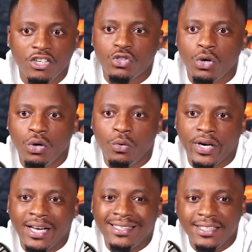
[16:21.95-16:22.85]
So
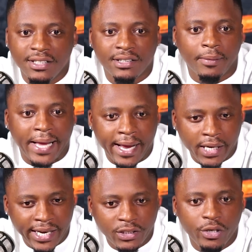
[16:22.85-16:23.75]
what I did is I
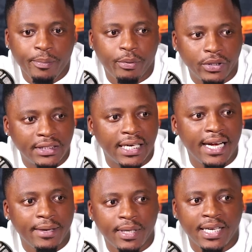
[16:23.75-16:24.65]
actually put time.